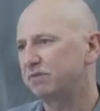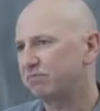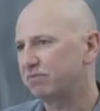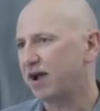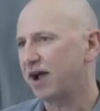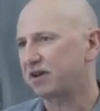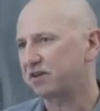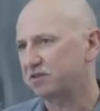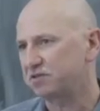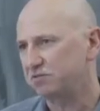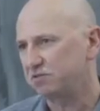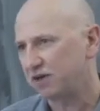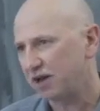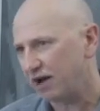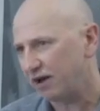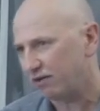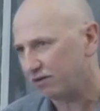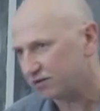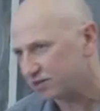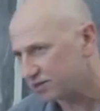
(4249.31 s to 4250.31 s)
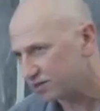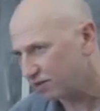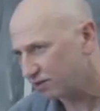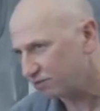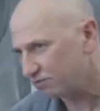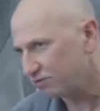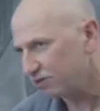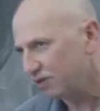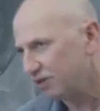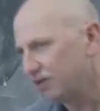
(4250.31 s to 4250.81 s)
but in practice, who cares?
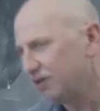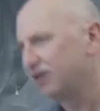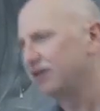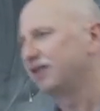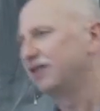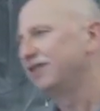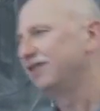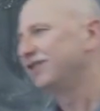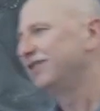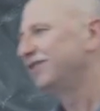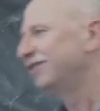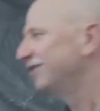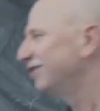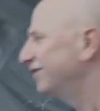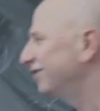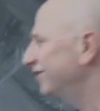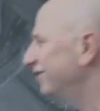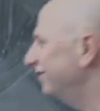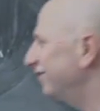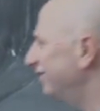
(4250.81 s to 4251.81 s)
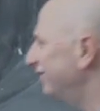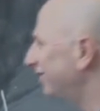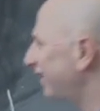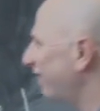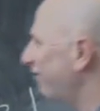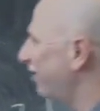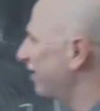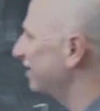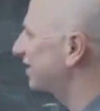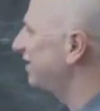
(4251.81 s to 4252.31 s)
So
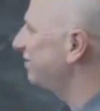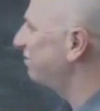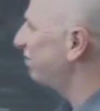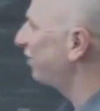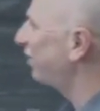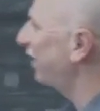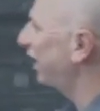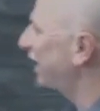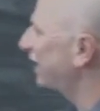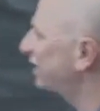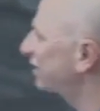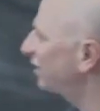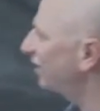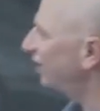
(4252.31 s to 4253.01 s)
they want simple things.